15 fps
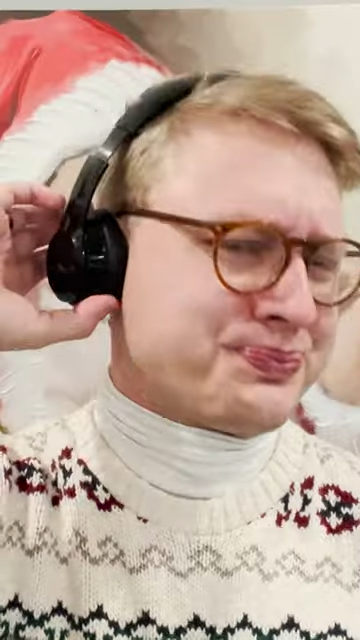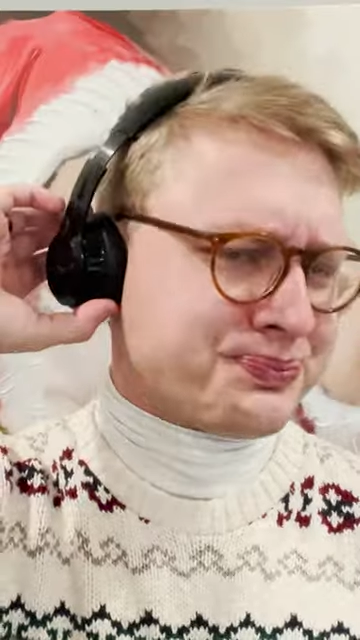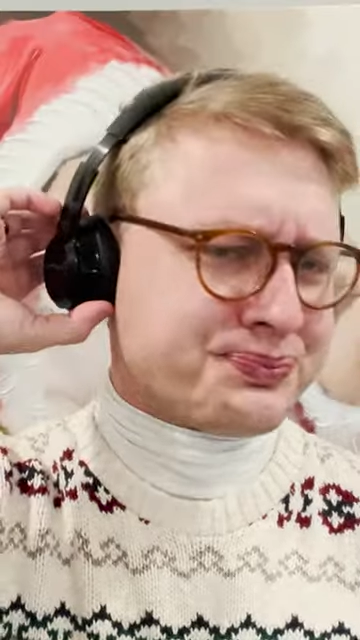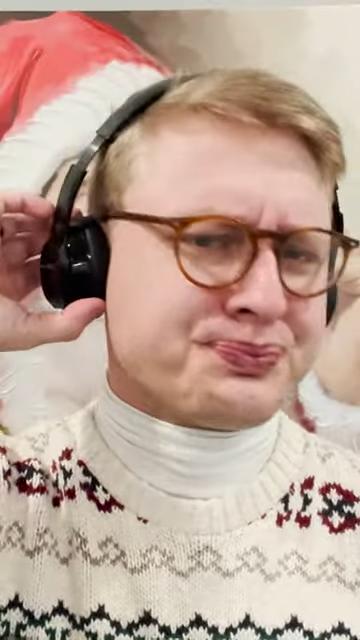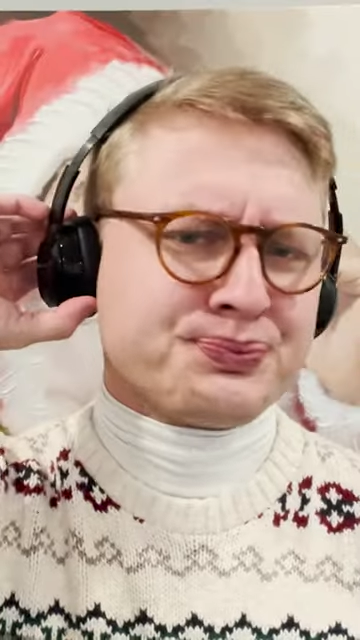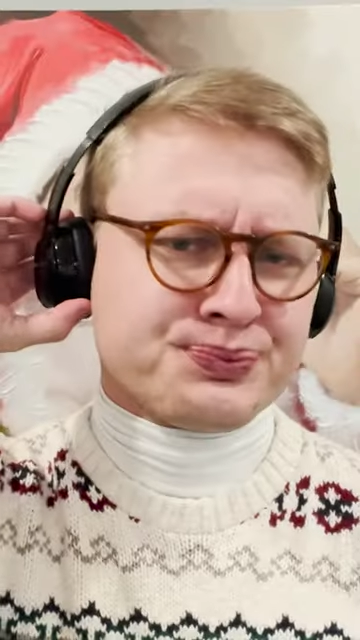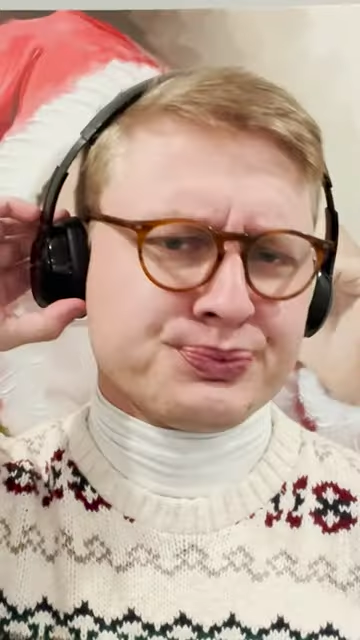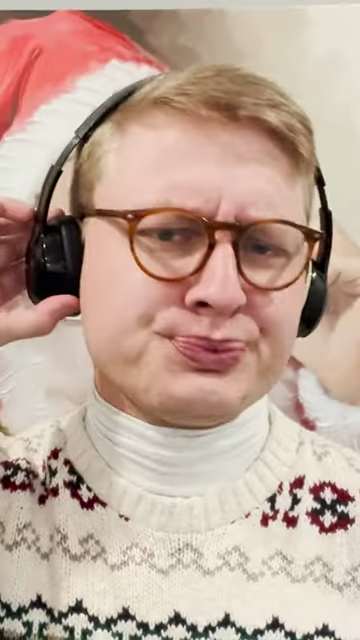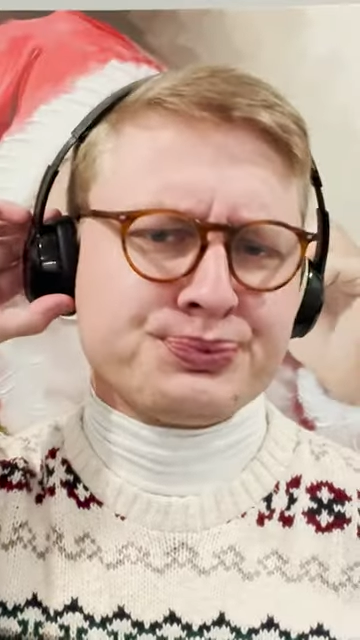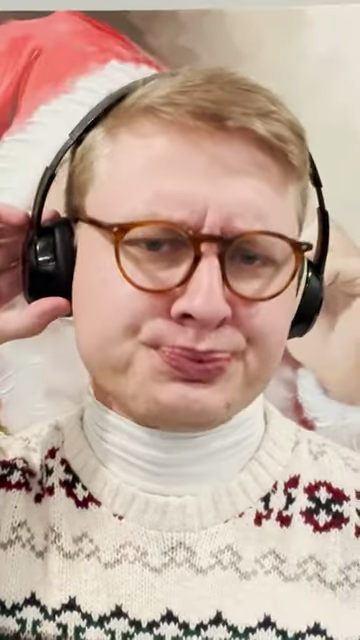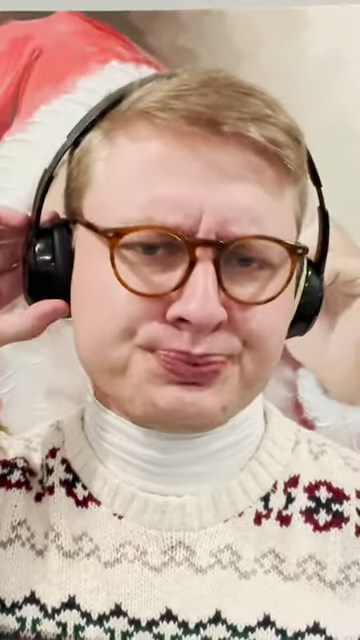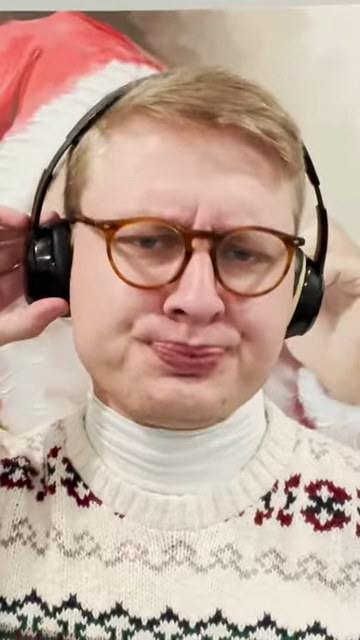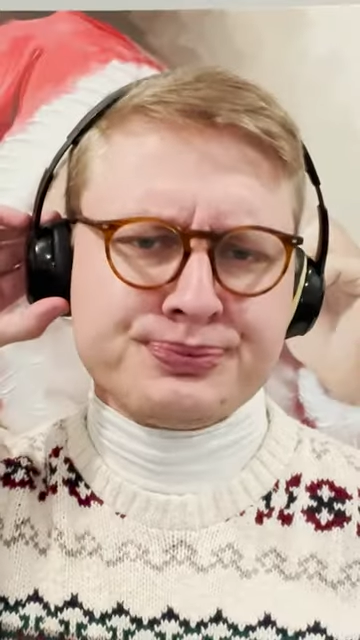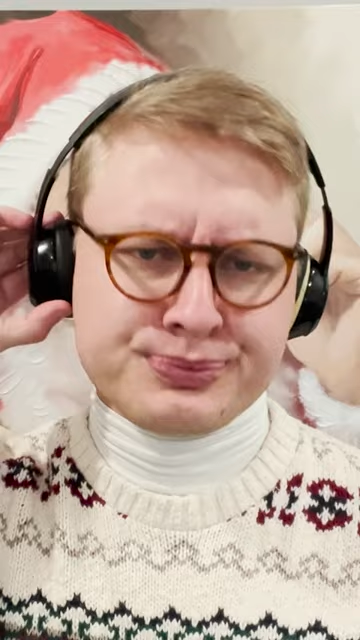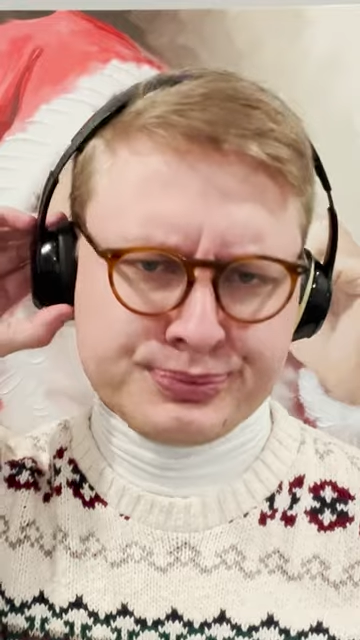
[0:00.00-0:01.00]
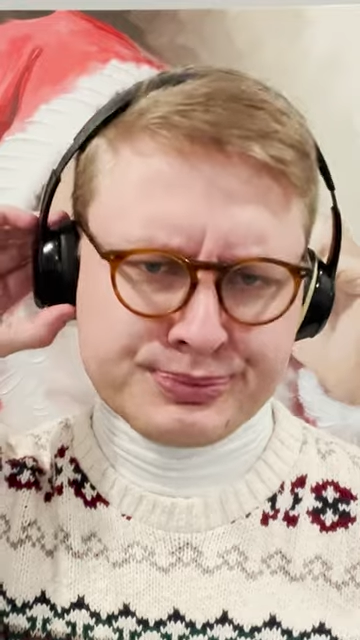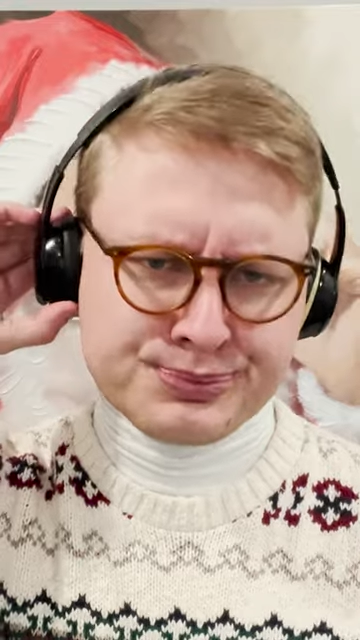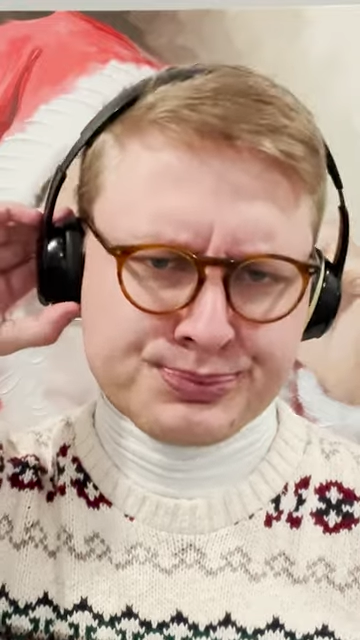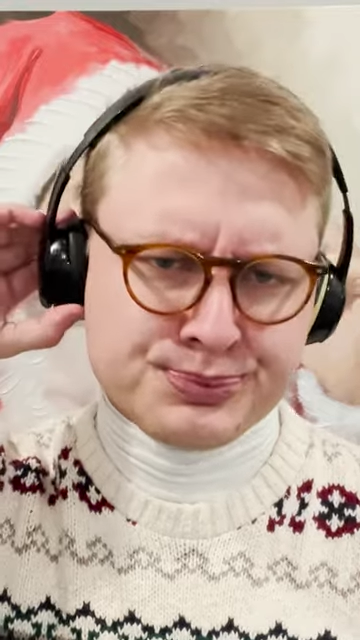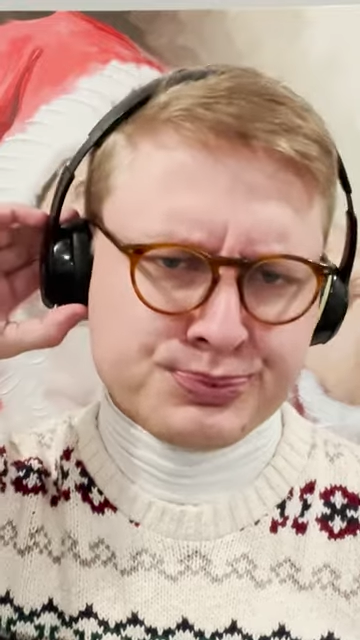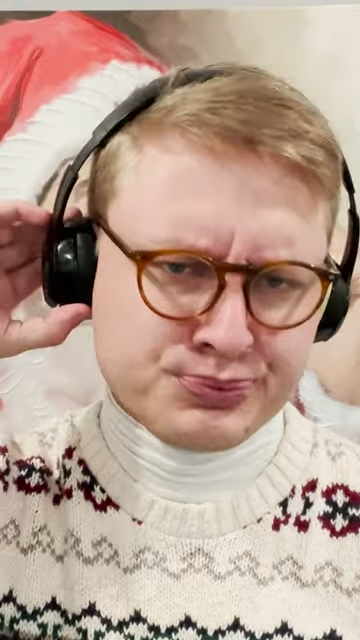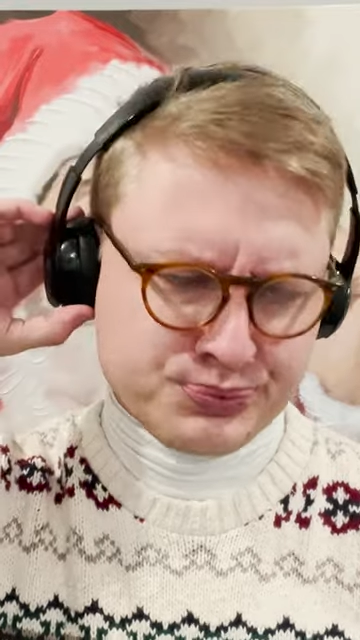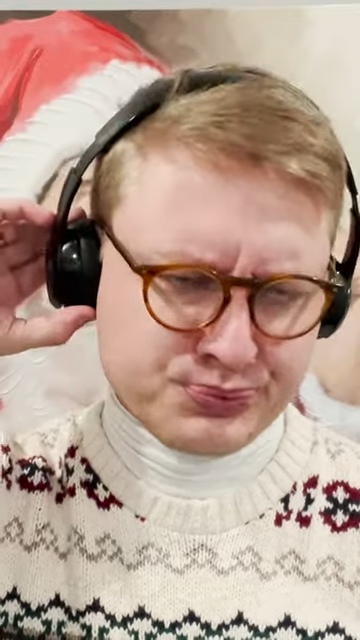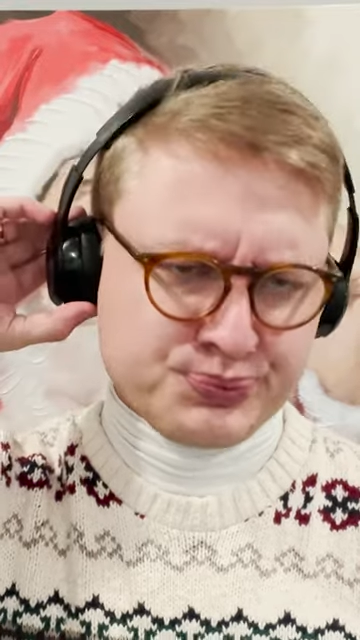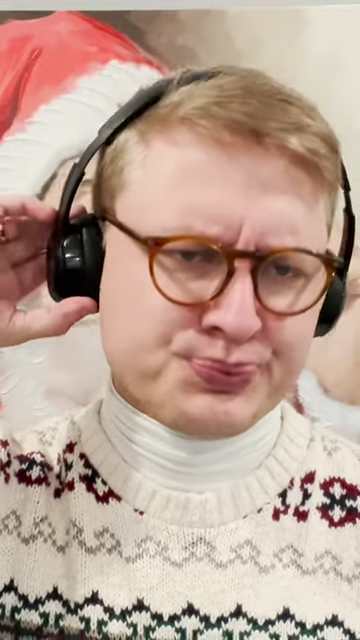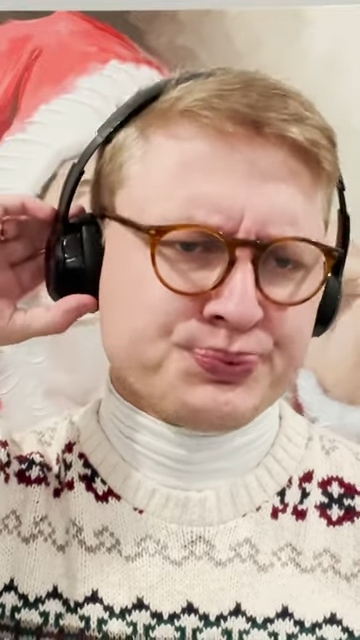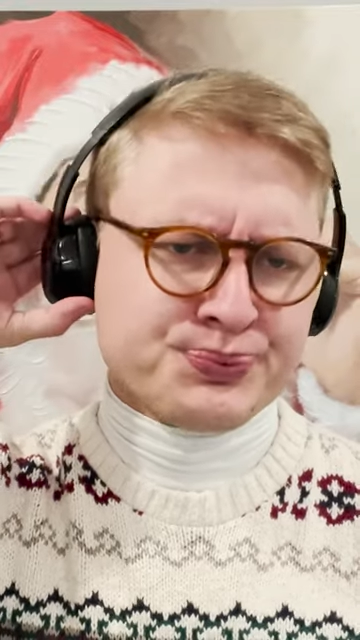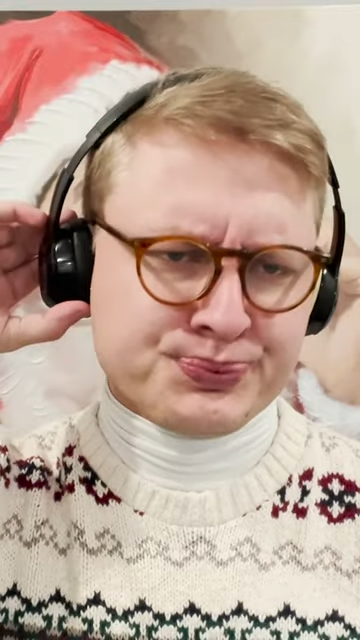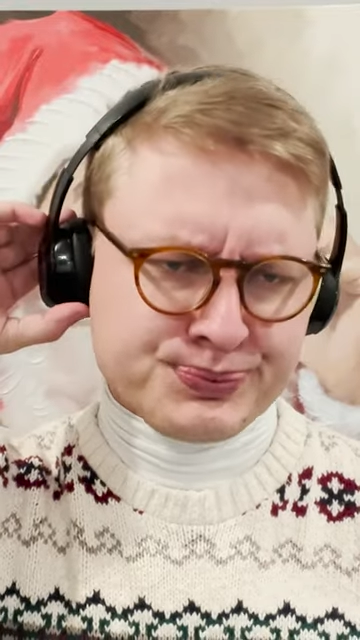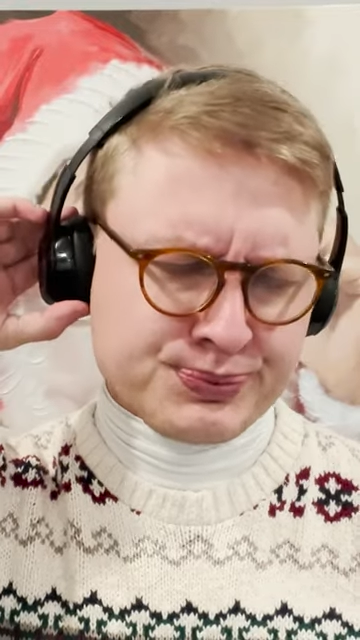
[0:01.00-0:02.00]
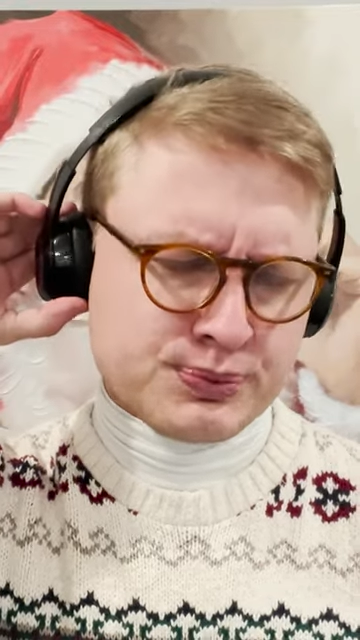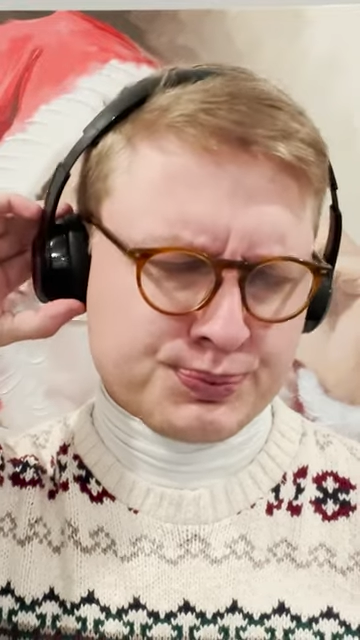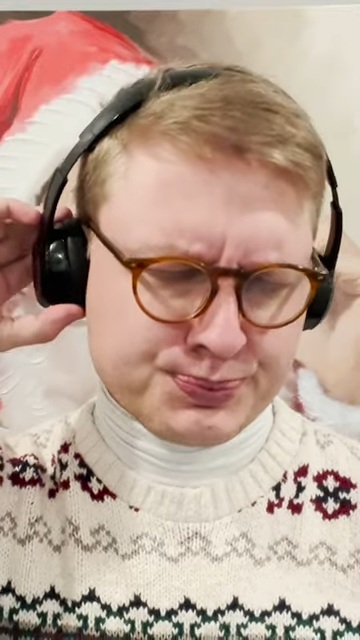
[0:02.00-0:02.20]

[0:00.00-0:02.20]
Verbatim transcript: The legendary Mel Kiper Junior puts